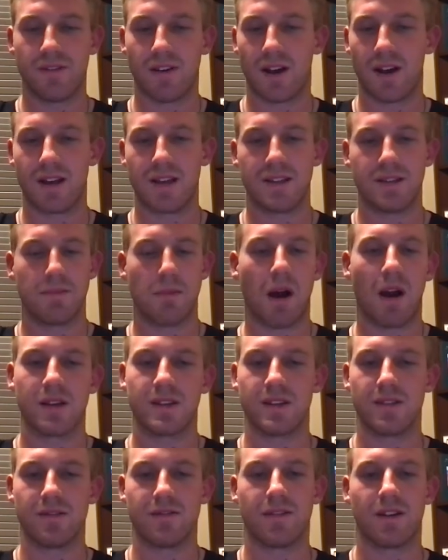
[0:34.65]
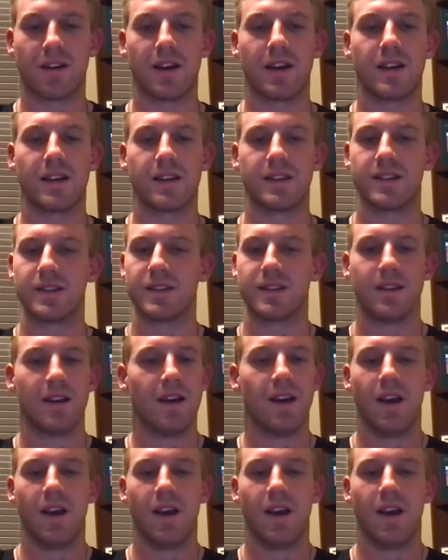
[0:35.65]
fights, boxing fights,